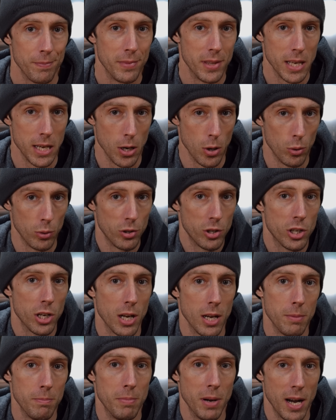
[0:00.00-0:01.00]
the old
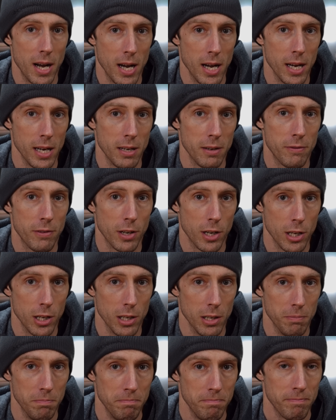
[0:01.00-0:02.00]
shed behind for
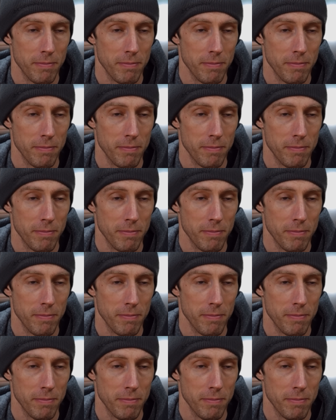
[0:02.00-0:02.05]
good.